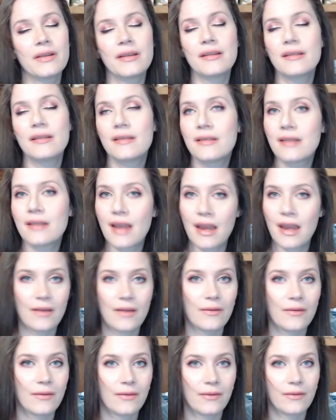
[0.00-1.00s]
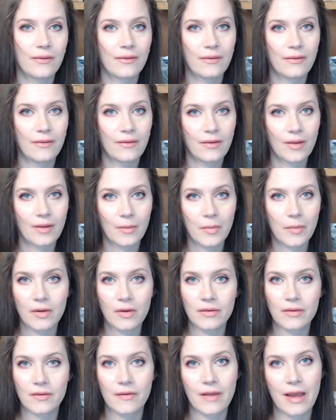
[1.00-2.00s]
safe, the
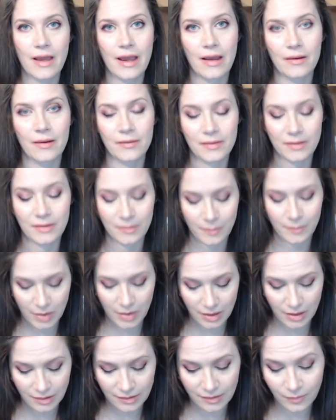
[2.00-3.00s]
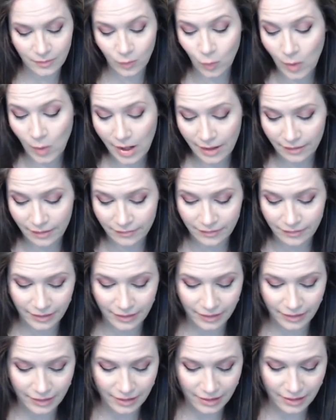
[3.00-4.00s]
pulse of the house beats
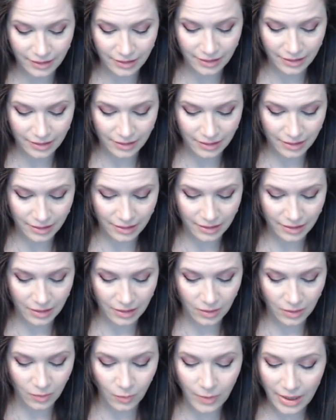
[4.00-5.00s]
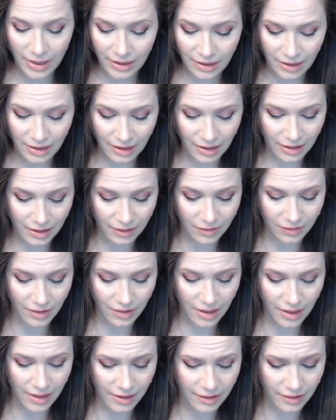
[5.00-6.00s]
wildly. Waking, I
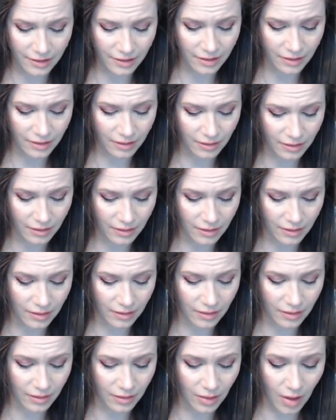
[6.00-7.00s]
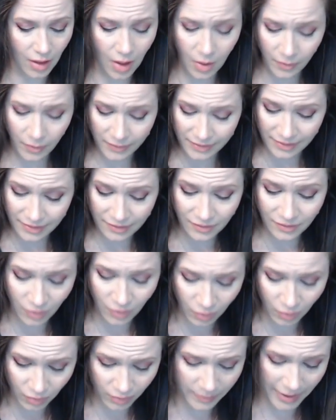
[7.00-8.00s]
cry, oh, is this
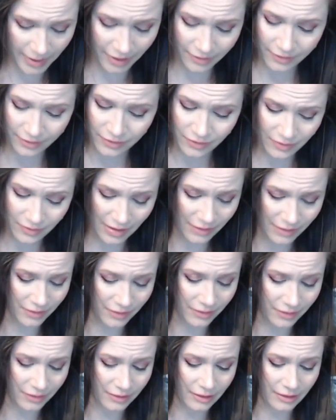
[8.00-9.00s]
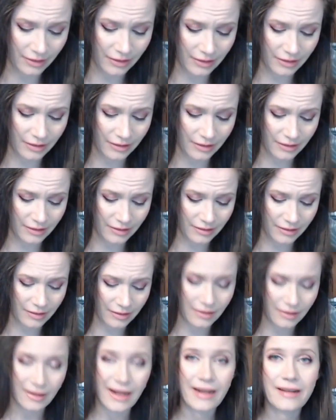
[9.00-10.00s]
your buried treasure,
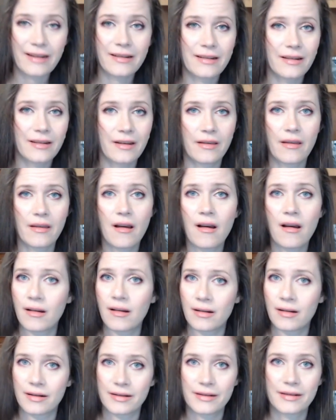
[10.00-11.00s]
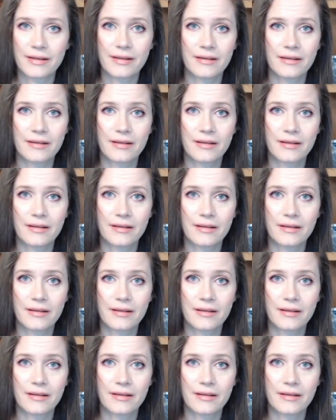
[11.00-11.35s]
the light and the heart?